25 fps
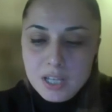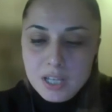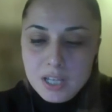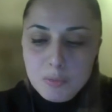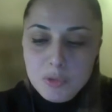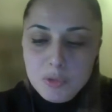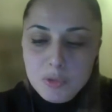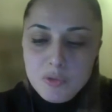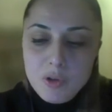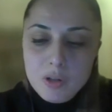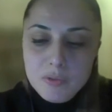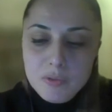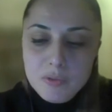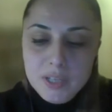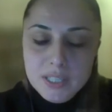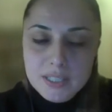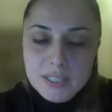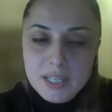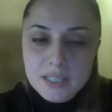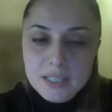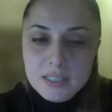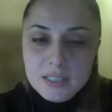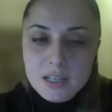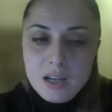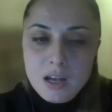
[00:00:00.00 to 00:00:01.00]
of
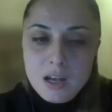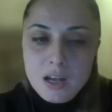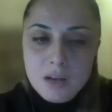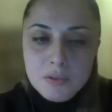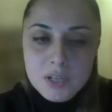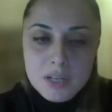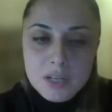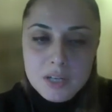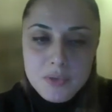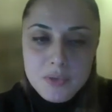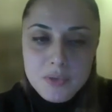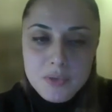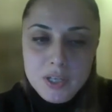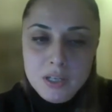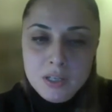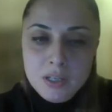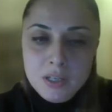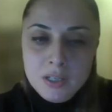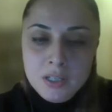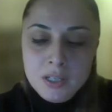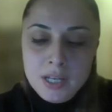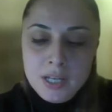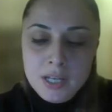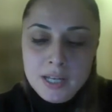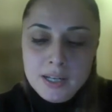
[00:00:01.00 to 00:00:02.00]
time-evolving data. How can we
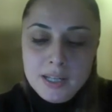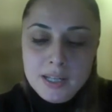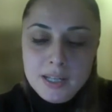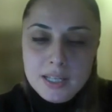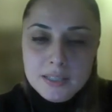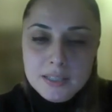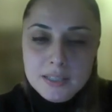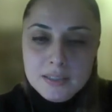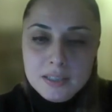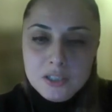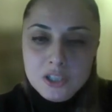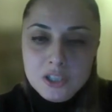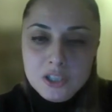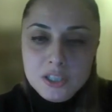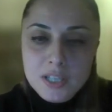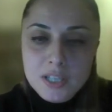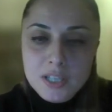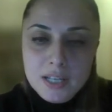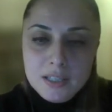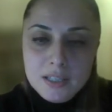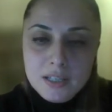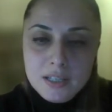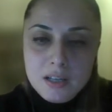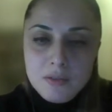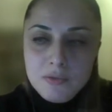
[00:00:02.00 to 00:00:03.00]
analyze such
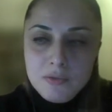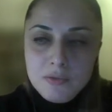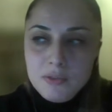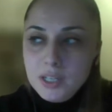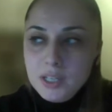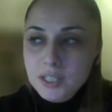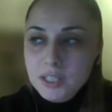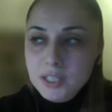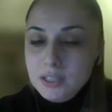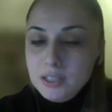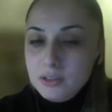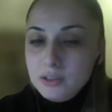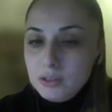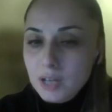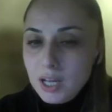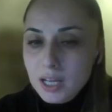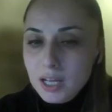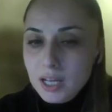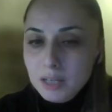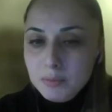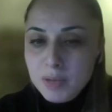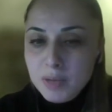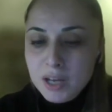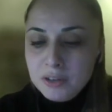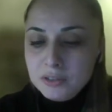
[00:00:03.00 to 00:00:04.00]
data, find the
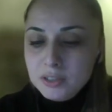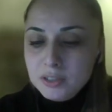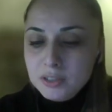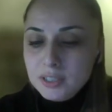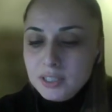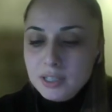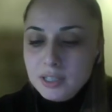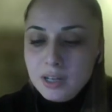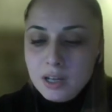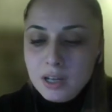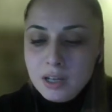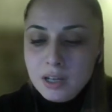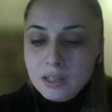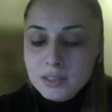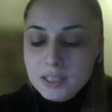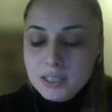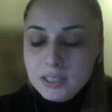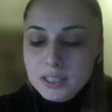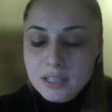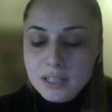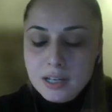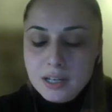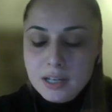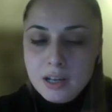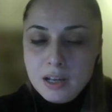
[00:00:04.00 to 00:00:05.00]
underlying patterns, and
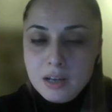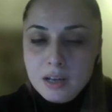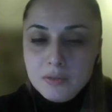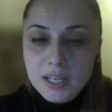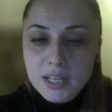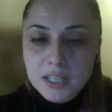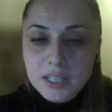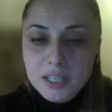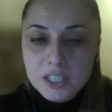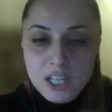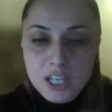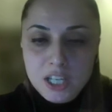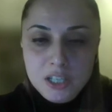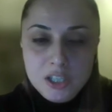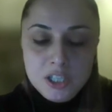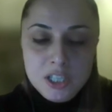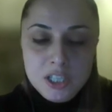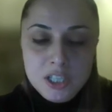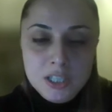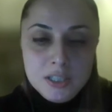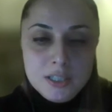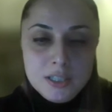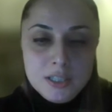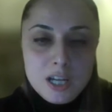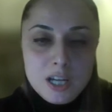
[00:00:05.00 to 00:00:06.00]
understand how they change
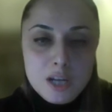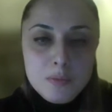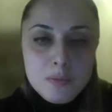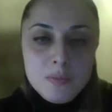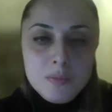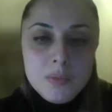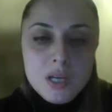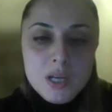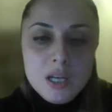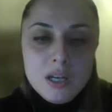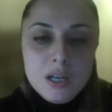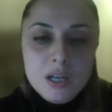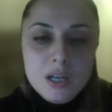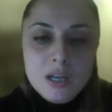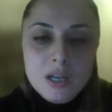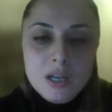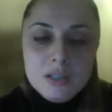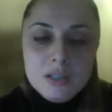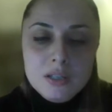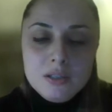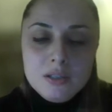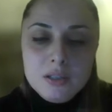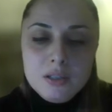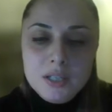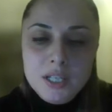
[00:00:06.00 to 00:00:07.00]
in time?
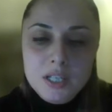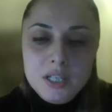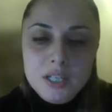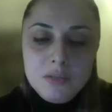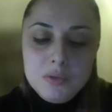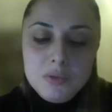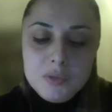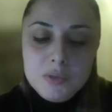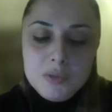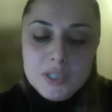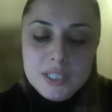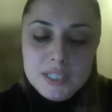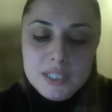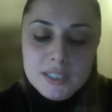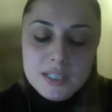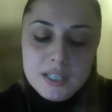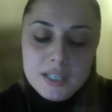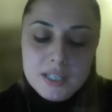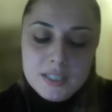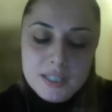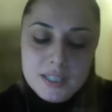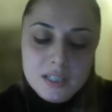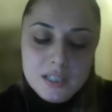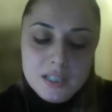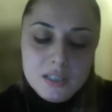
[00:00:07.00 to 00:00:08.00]
So here we will
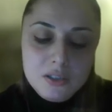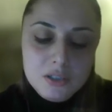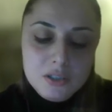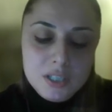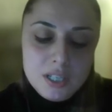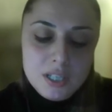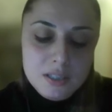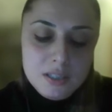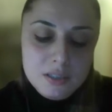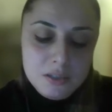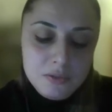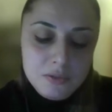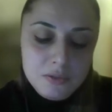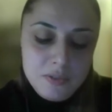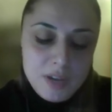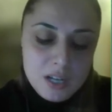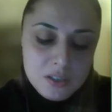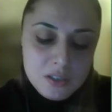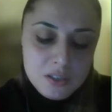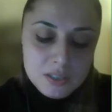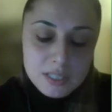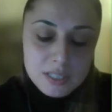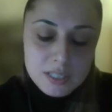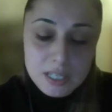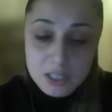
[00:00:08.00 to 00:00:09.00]
discuss another tensor
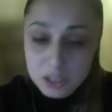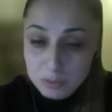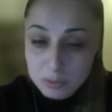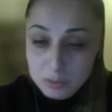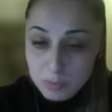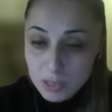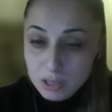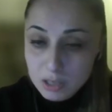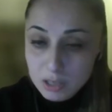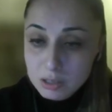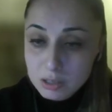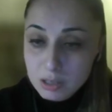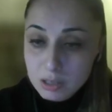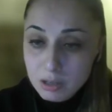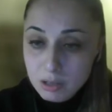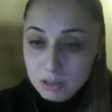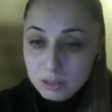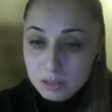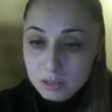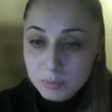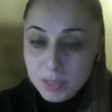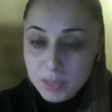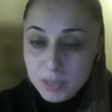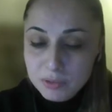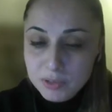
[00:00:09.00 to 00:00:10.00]
factorization model
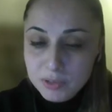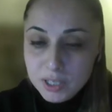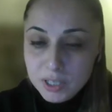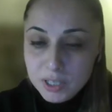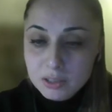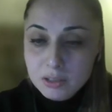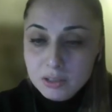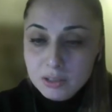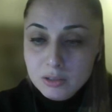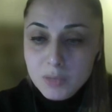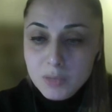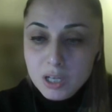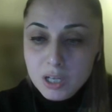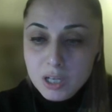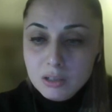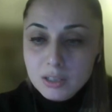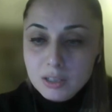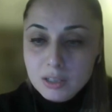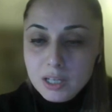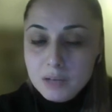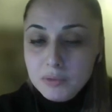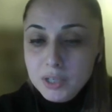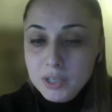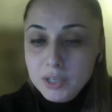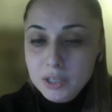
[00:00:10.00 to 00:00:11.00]
called the PARAFAC2
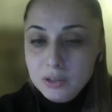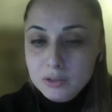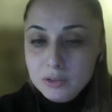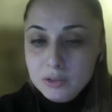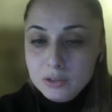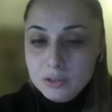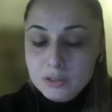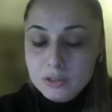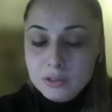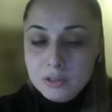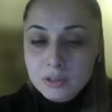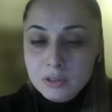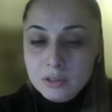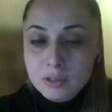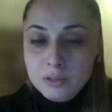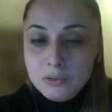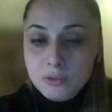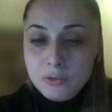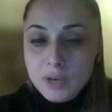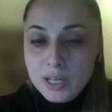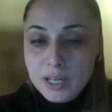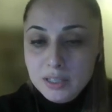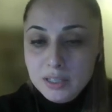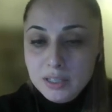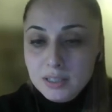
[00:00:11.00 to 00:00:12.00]
model that we use to
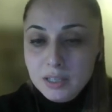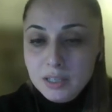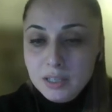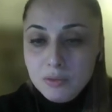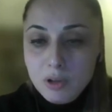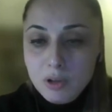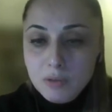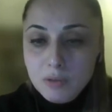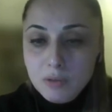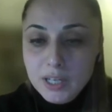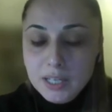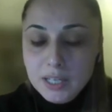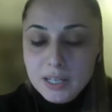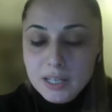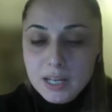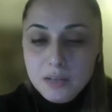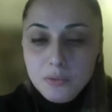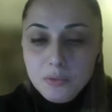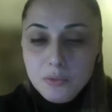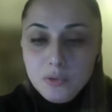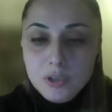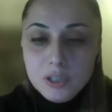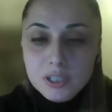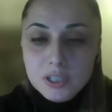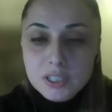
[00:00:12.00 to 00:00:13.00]
trace evolving
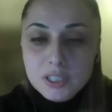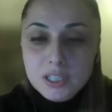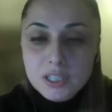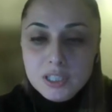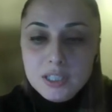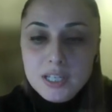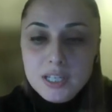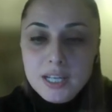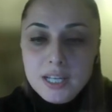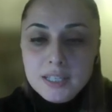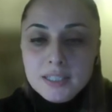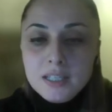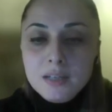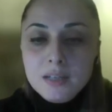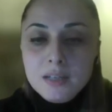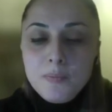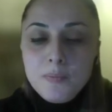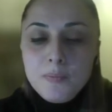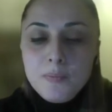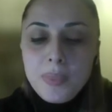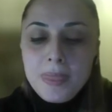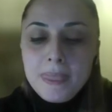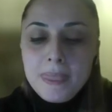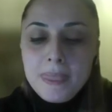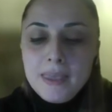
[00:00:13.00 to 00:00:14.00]
networks in the data.
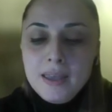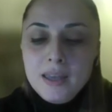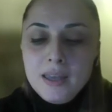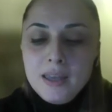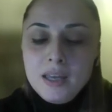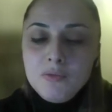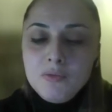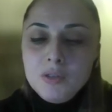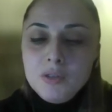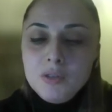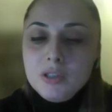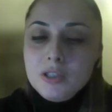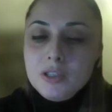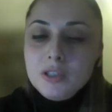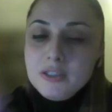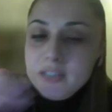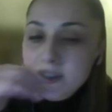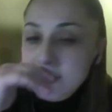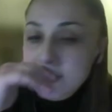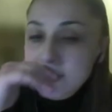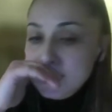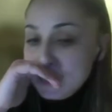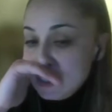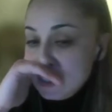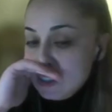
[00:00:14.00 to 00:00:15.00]
And we will
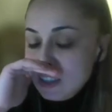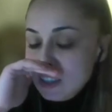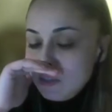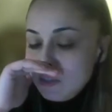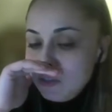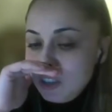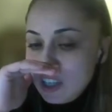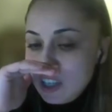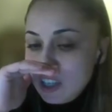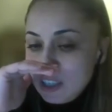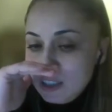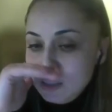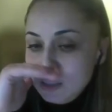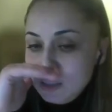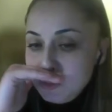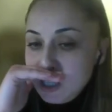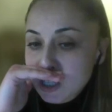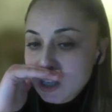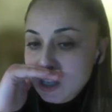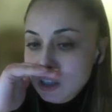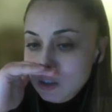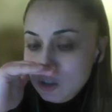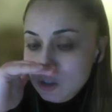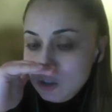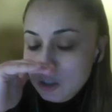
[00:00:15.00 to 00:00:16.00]
also discuss a flexible
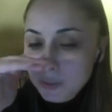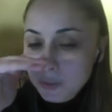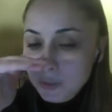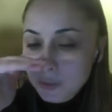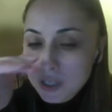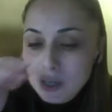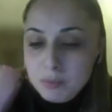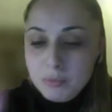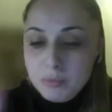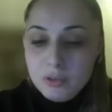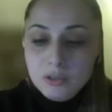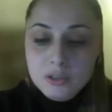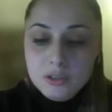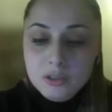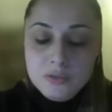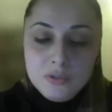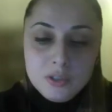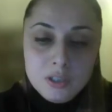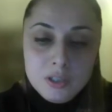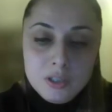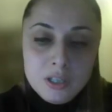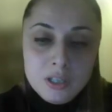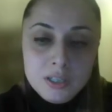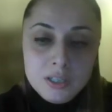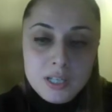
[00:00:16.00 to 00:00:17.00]
algorithmic approach
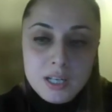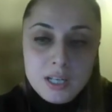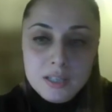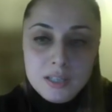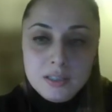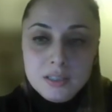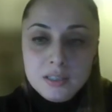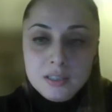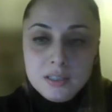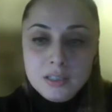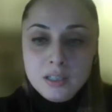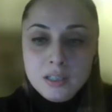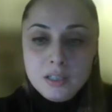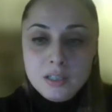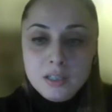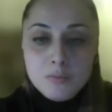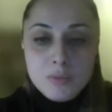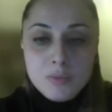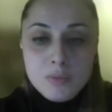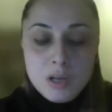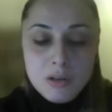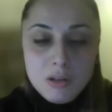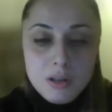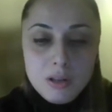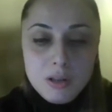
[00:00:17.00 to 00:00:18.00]
for that
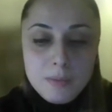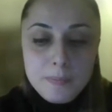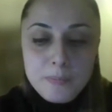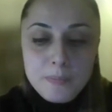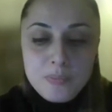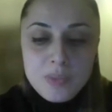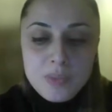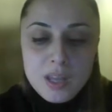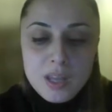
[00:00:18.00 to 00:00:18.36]
model.